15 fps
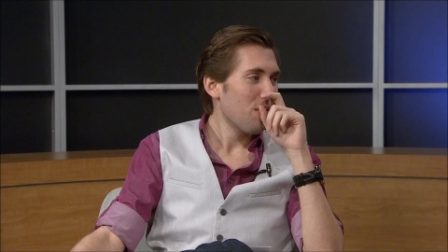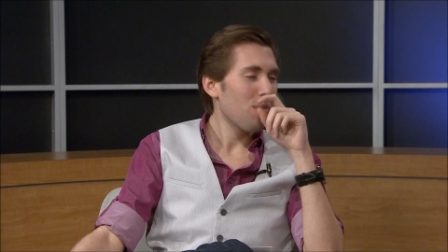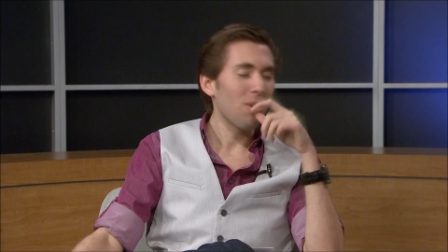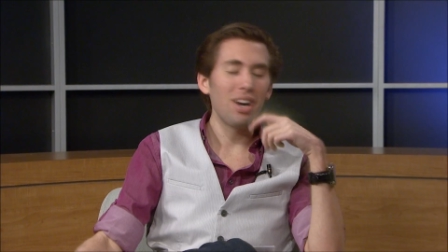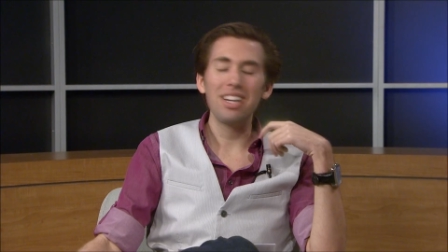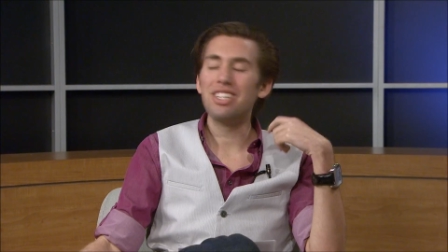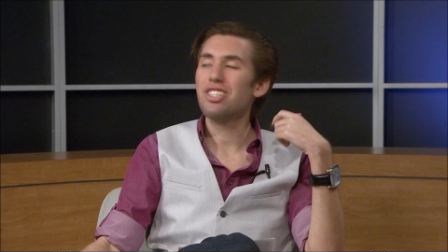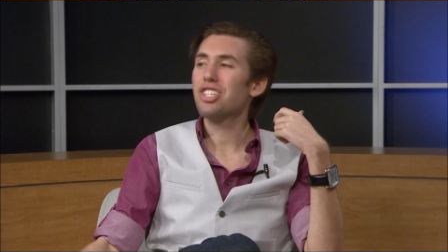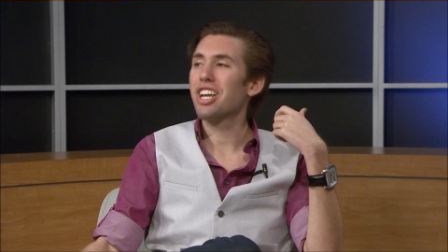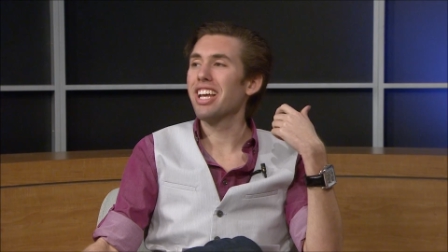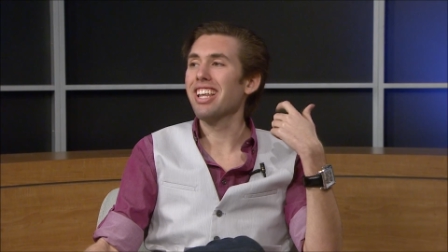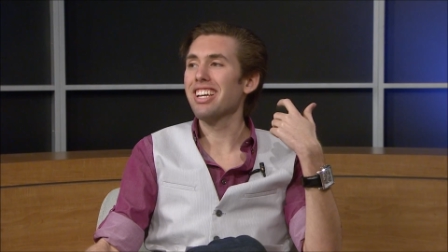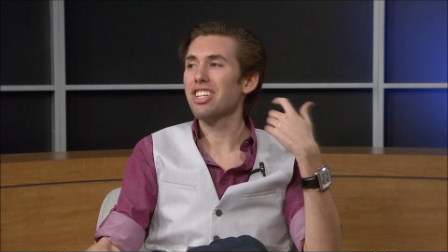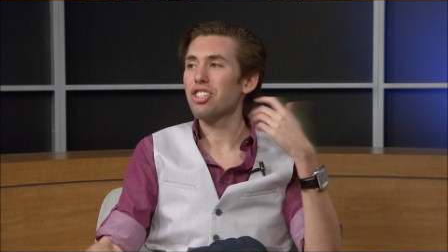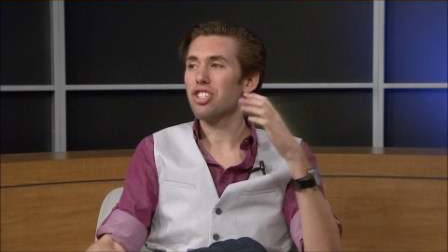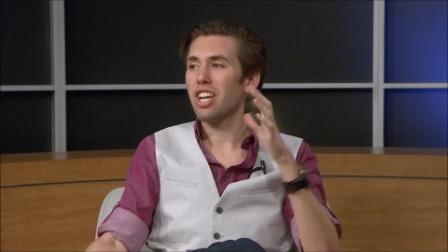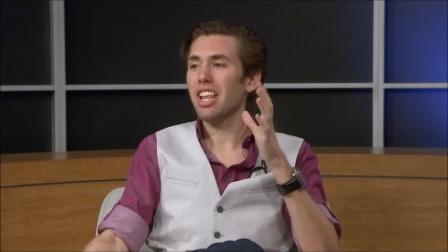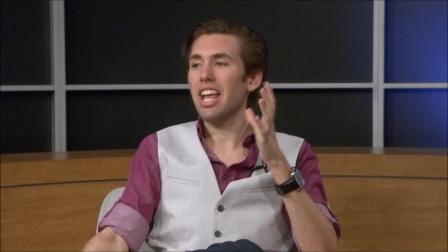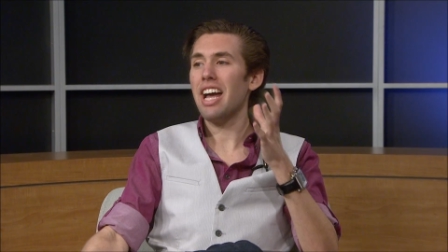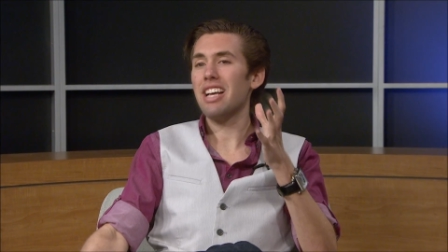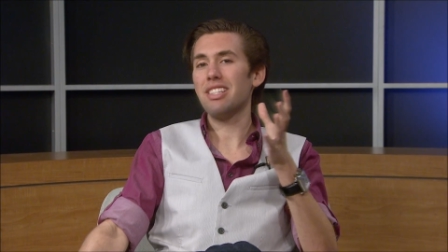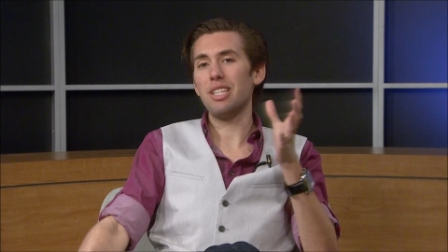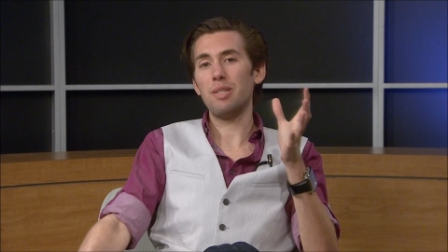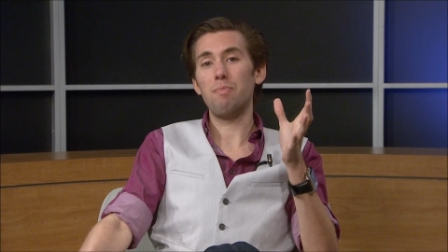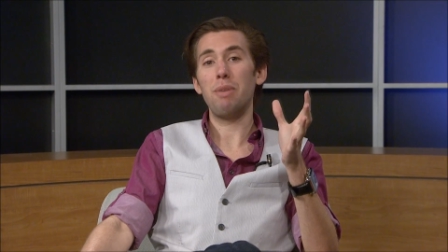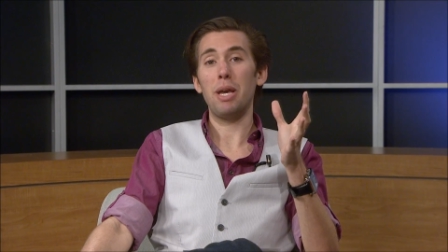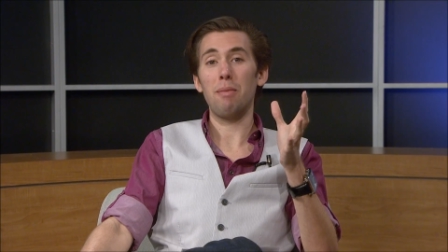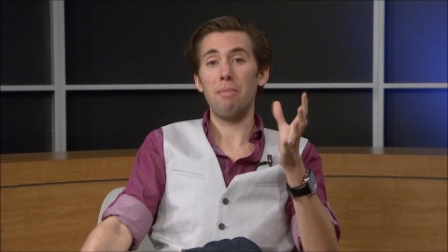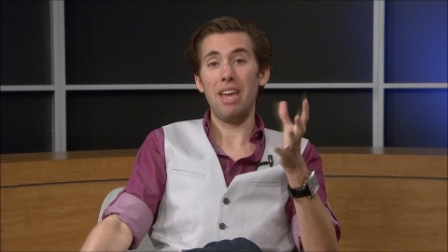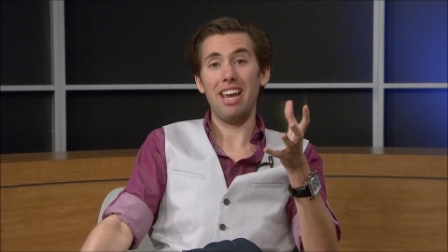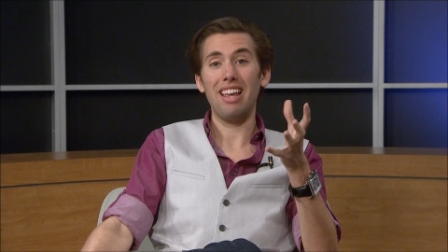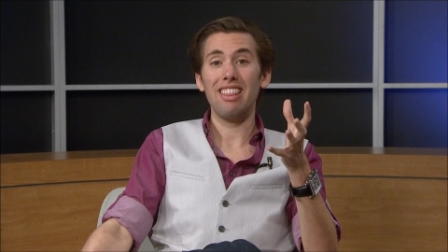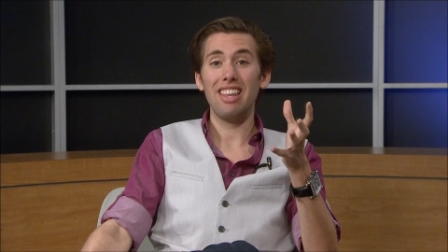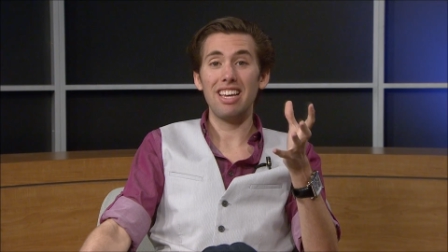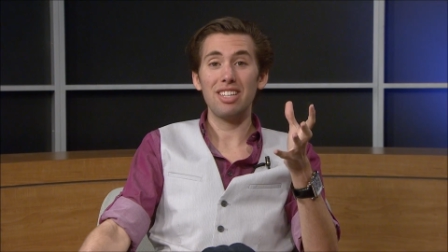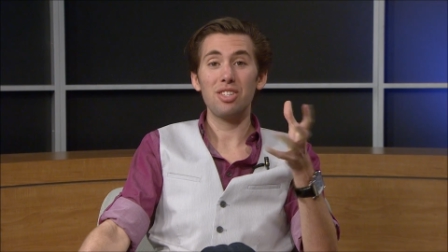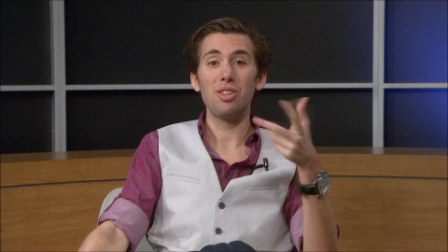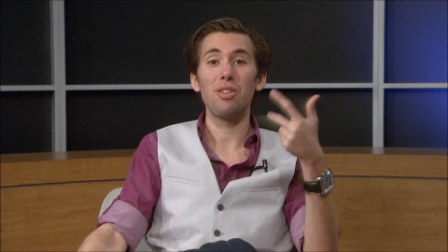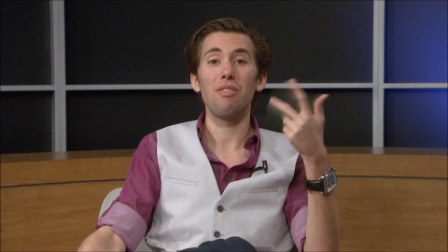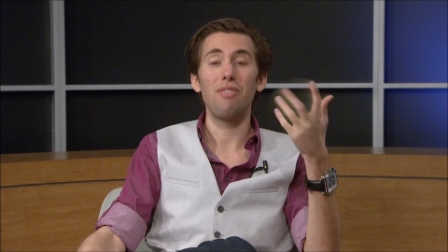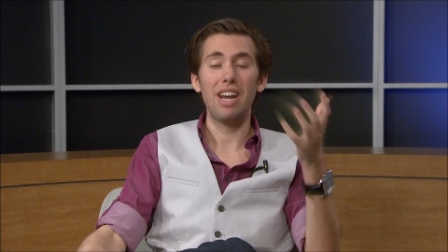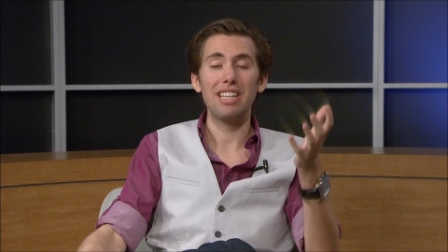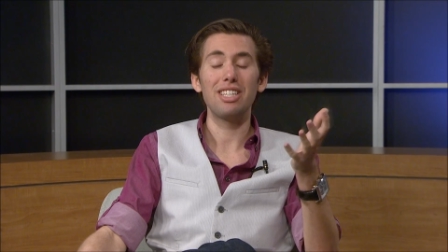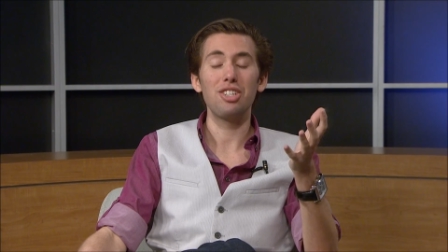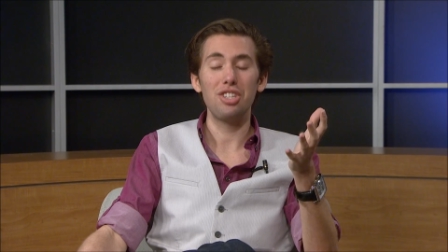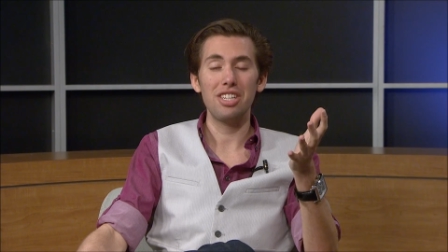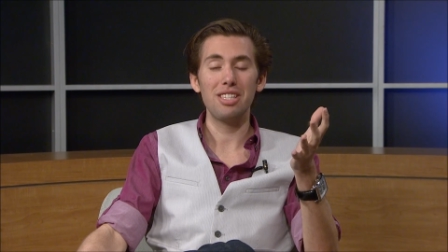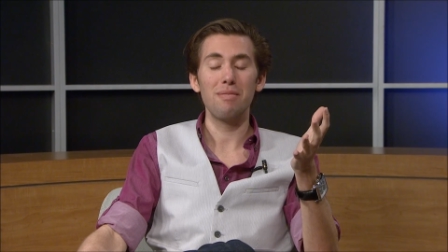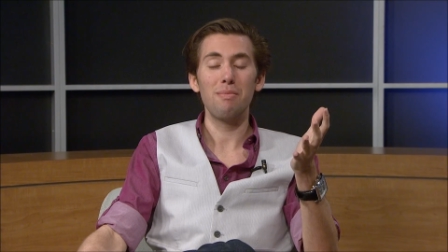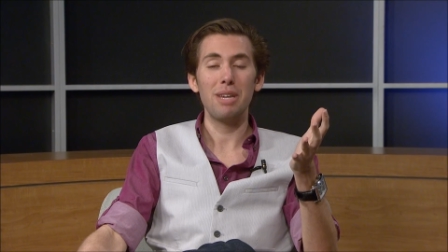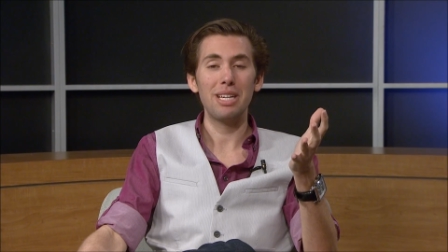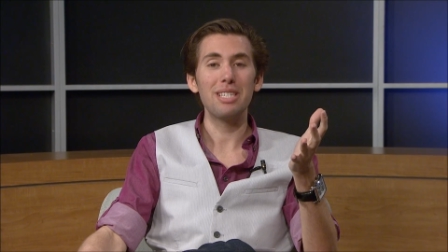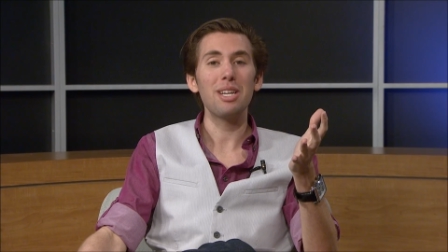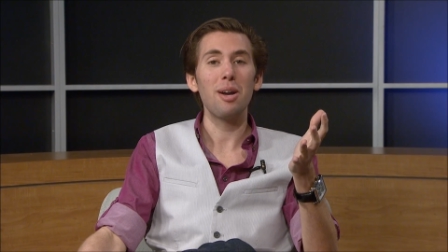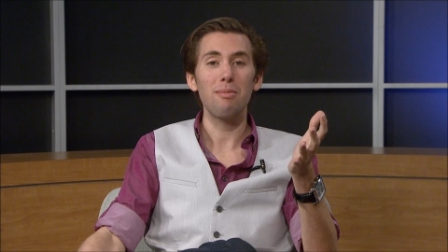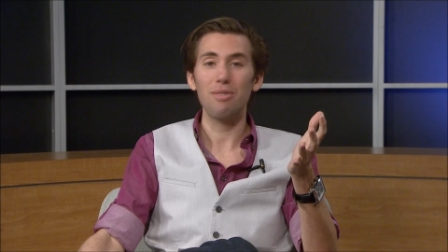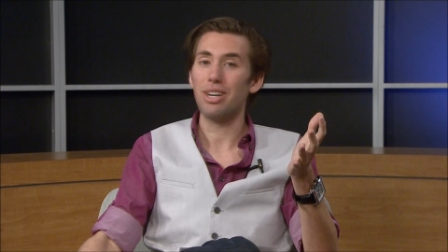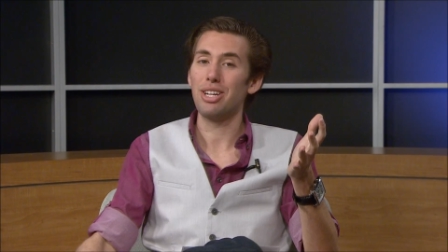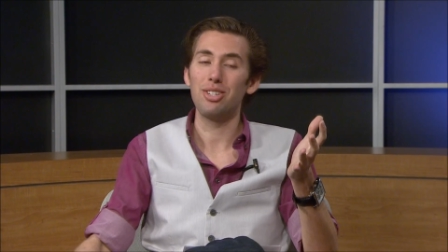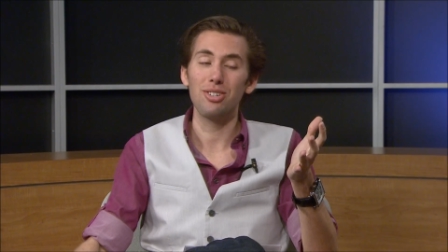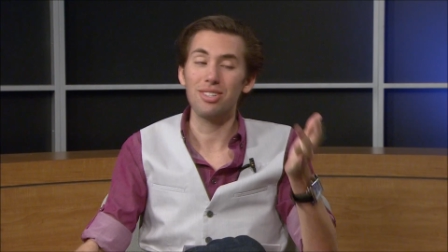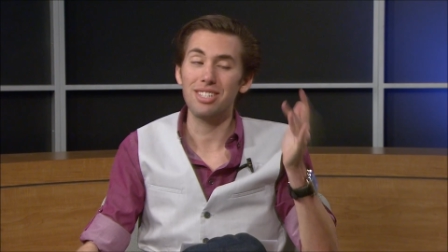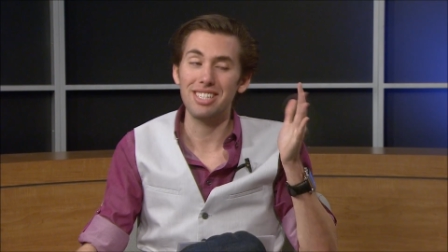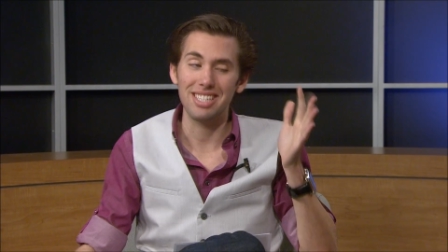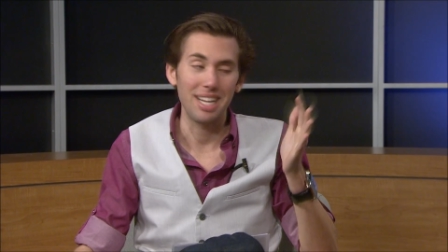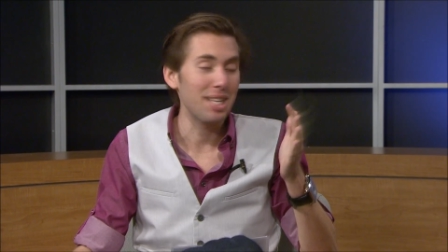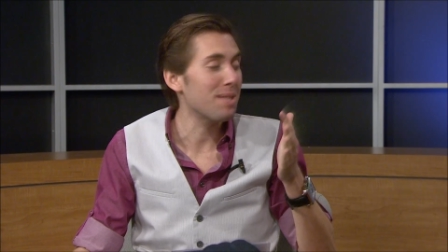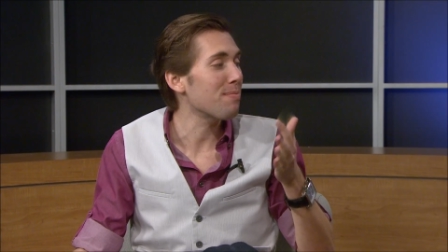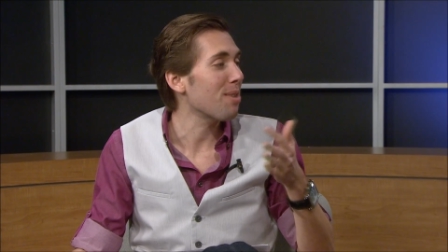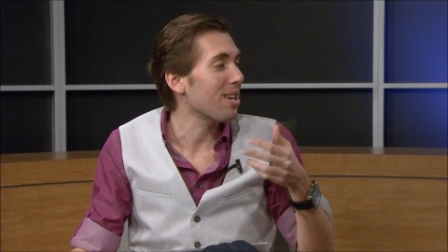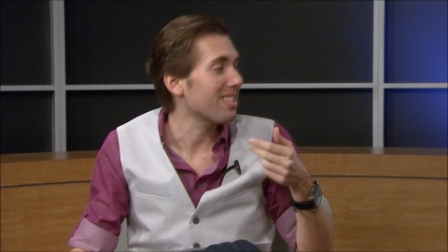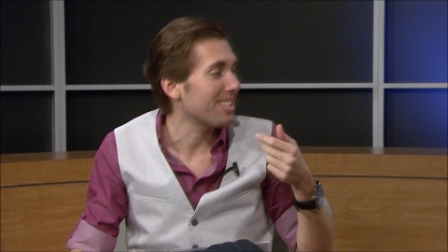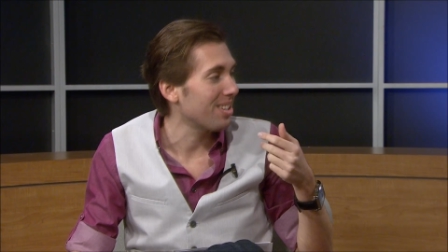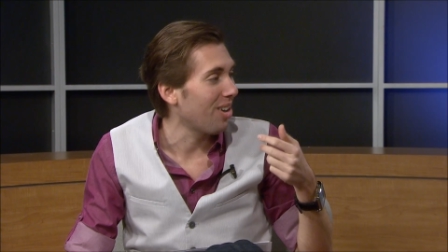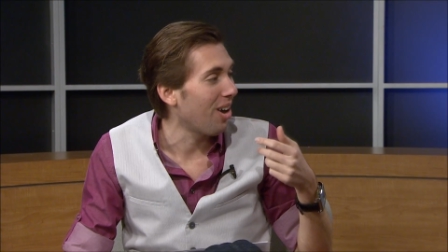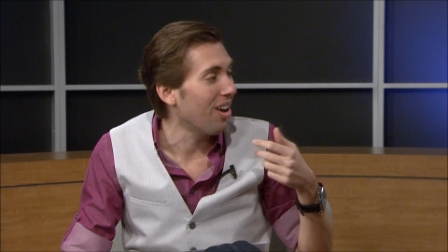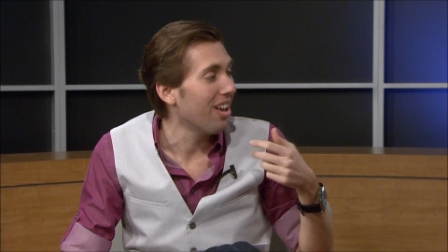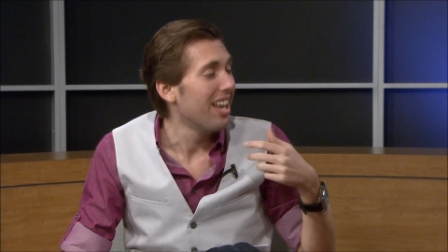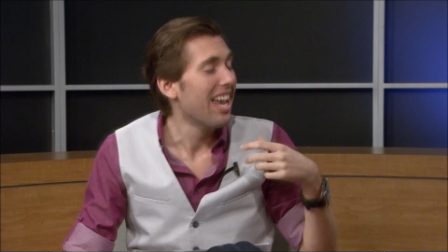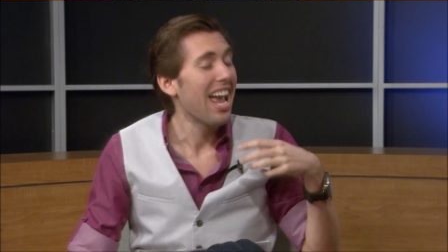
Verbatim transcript: I had to get Shayla, the pink in somehow. has this big pink thing, so the fact that she has a pink Tom Brady jersey is not surprising at all. No.